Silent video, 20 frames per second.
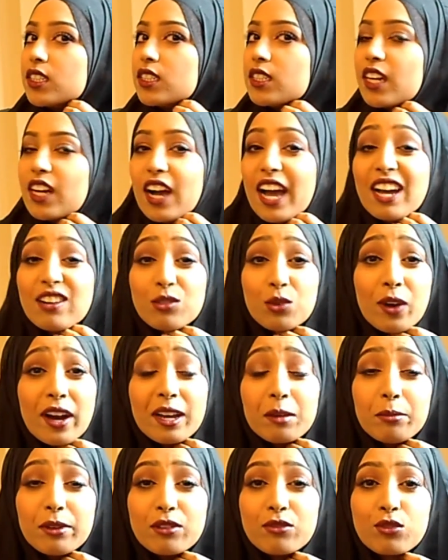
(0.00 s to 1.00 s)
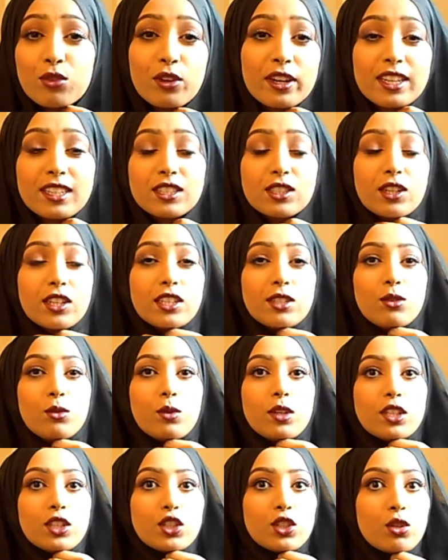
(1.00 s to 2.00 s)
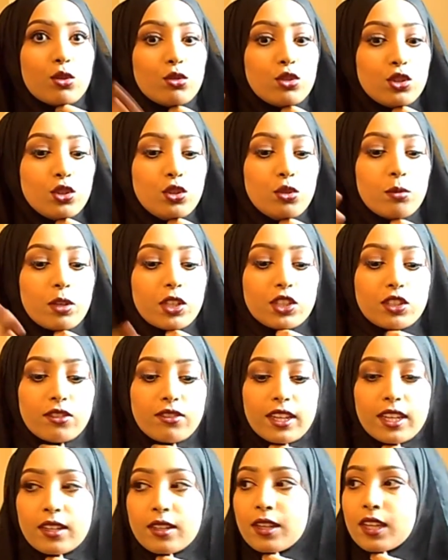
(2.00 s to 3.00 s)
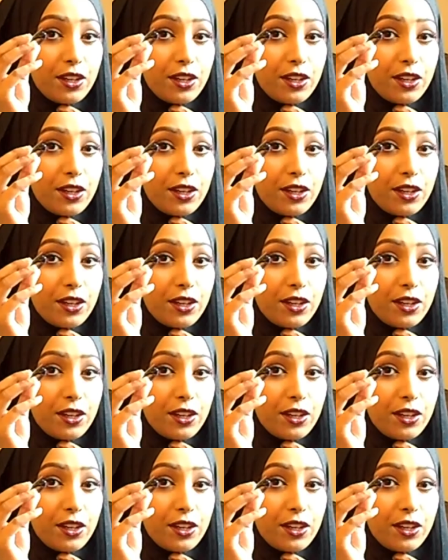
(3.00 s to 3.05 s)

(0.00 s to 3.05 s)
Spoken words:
I have quite a big forehead so I don't want to show too much of it.